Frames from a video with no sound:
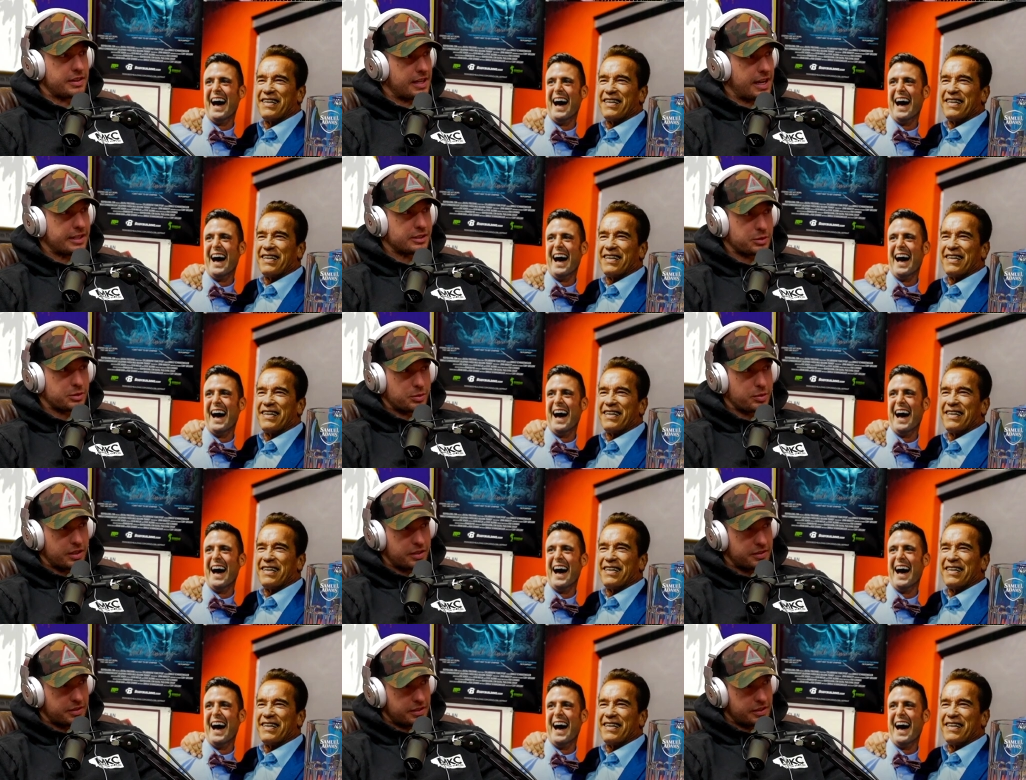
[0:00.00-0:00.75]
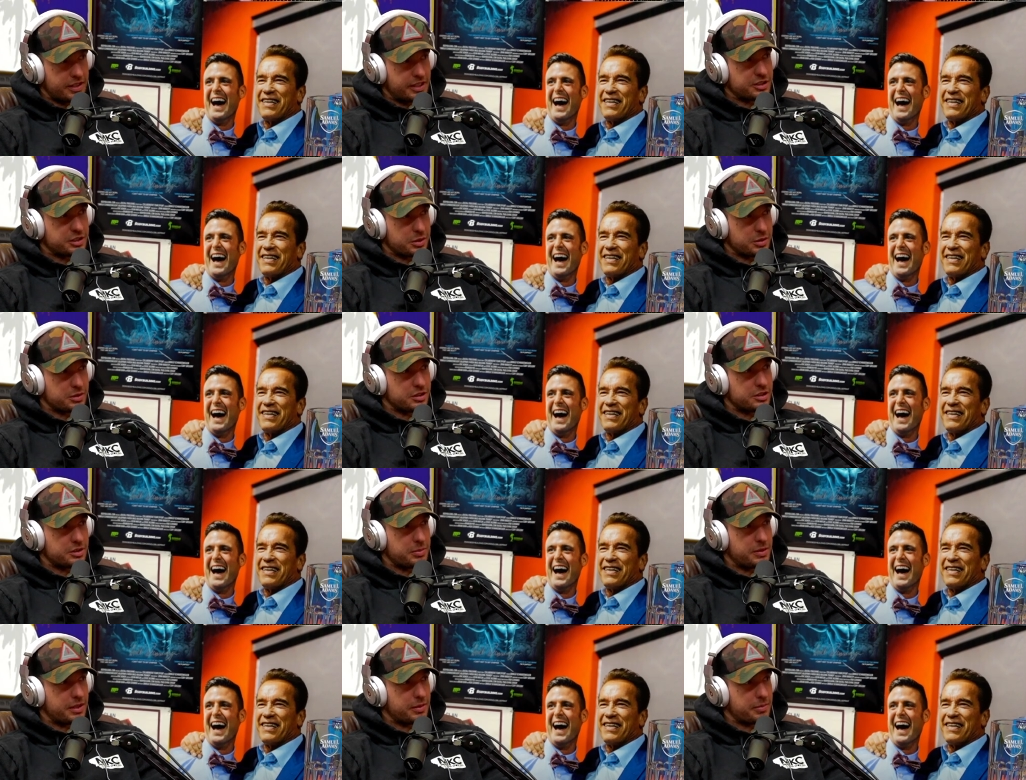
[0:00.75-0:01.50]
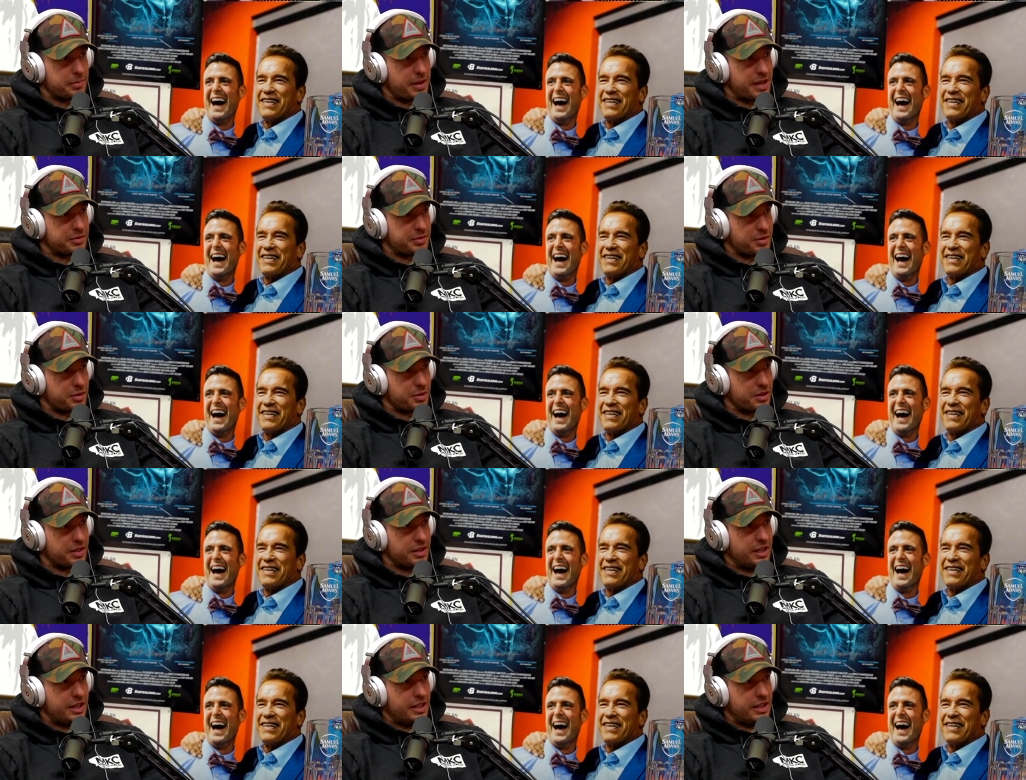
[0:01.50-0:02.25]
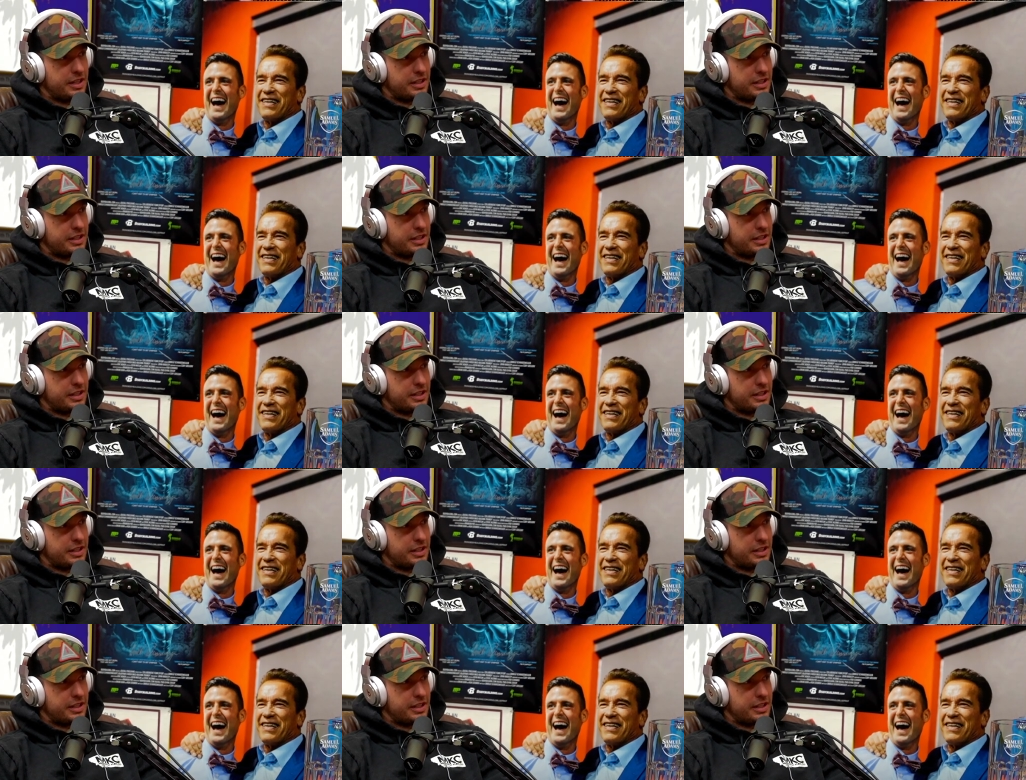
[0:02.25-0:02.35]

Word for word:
Speaker 1: Like that's what history's meant for.